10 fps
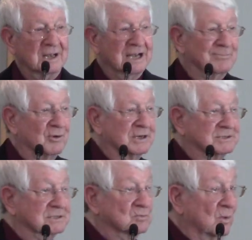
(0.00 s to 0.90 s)
He
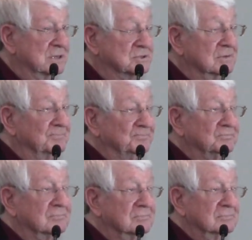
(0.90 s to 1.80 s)
brings us wisdom
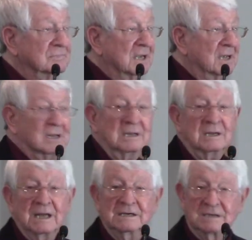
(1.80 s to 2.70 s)

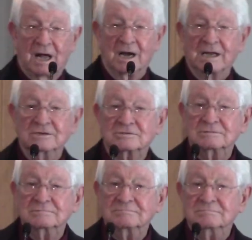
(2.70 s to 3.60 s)
and knowledge.
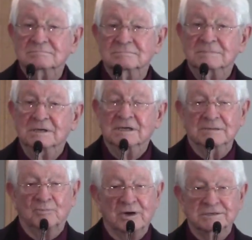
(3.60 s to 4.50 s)
He
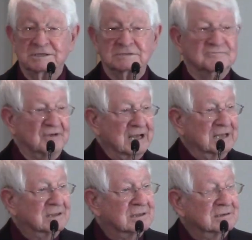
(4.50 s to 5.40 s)
brings us
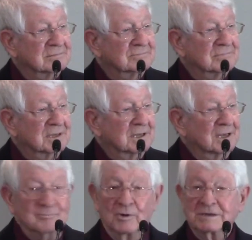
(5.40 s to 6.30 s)
faith,
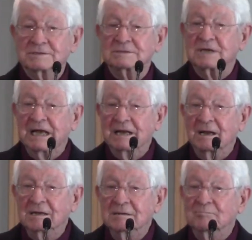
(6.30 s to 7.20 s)
brings us
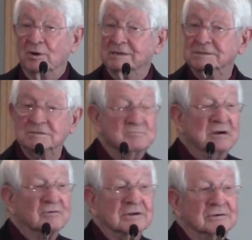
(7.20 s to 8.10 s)
healing, brings us
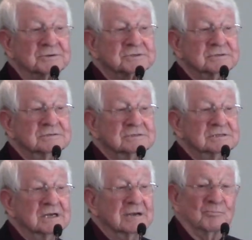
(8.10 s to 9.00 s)
miracles,
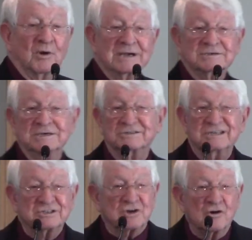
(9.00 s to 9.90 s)
brings us
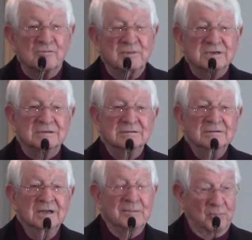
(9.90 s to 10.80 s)
discernment,
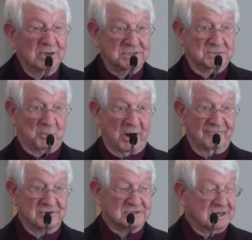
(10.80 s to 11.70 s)
brings us
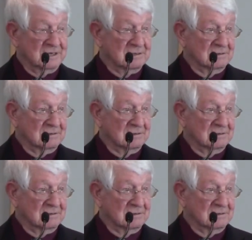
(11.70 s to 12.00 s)
prophecy,